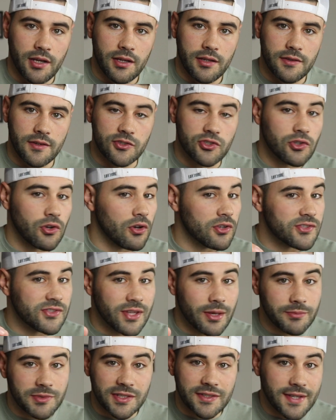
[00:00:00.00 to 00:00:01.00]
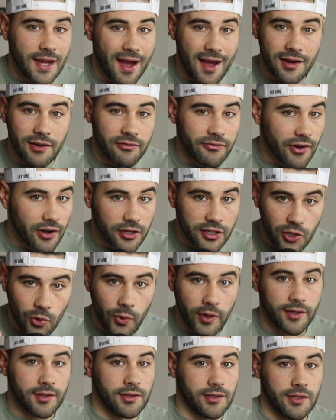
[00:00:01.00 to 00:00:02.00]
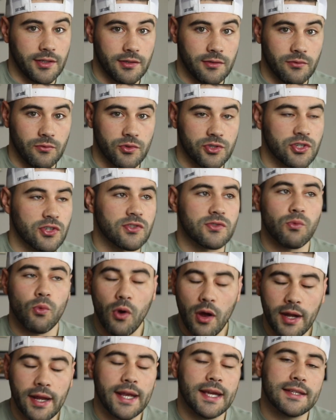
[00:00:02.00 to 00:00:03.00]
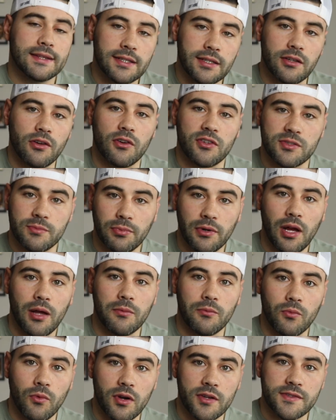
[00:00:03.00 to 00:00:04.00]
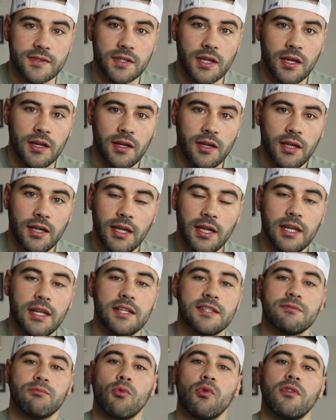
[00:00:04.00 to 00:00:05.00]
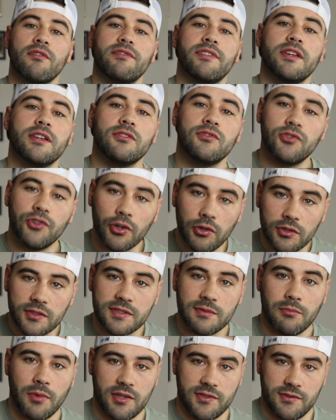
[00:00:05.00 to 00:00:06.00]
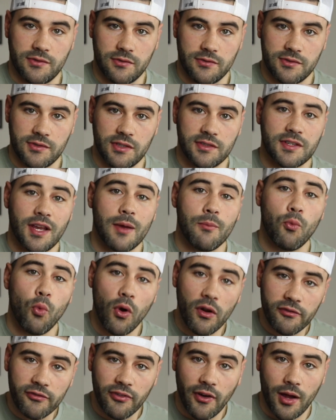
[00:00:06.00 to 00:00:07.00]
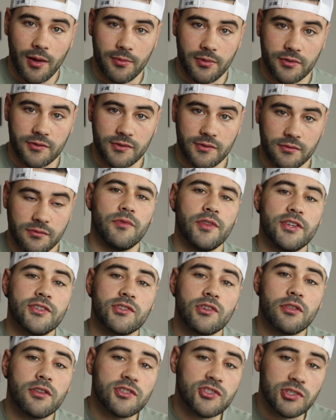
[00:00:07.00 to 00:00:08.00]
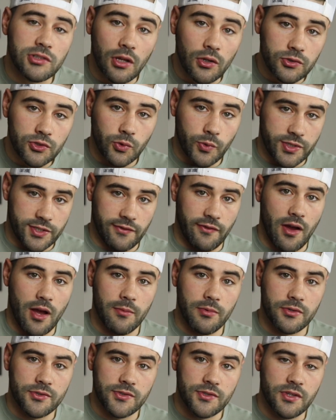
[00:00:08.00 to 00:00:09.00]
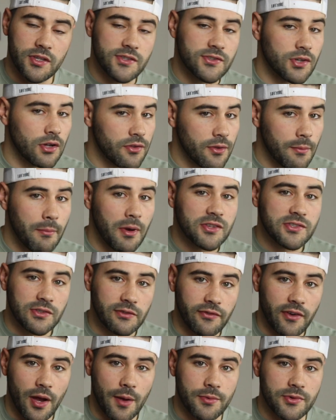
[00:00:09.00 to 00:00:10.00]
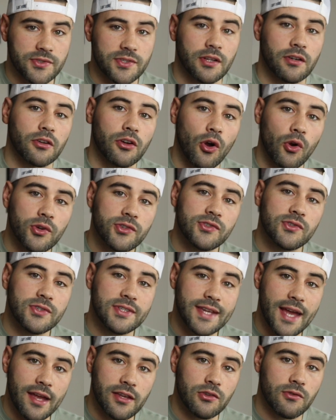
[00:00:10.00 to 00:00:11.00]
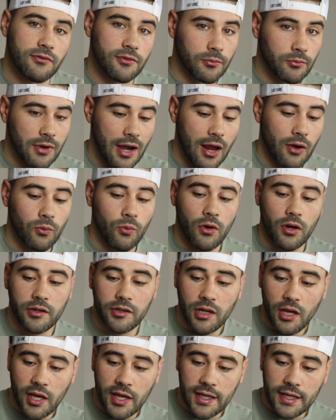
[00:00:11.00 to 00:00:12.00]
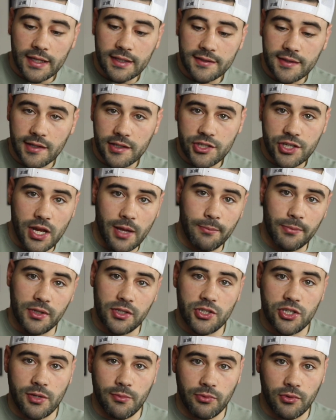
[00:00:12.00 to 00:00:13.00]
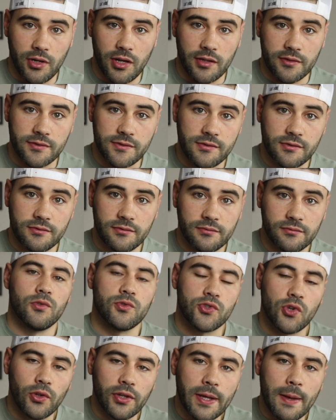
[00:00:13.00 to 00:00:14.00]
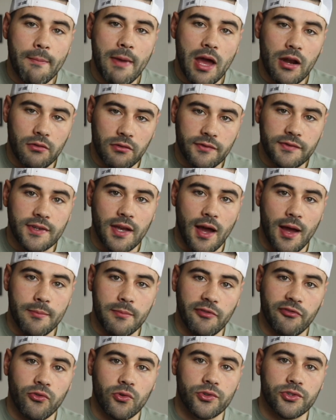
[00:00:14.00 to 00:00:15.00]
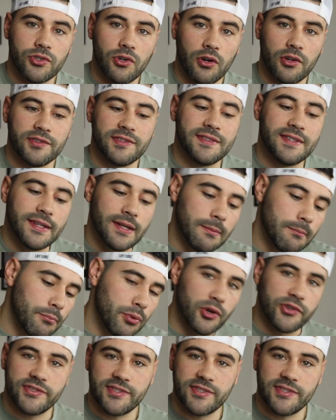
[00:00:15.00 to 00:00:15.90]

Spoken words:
This causes them to tire very quickly, which is what Anthony Yarde's problem was. He needs more of the endurance muscles, the type 1 fibers. These are the slow twitch fibers. These are the muscle fibers that are going to get you from round 1 into the championship rounds. It was only a matter of time before Yarde didn't put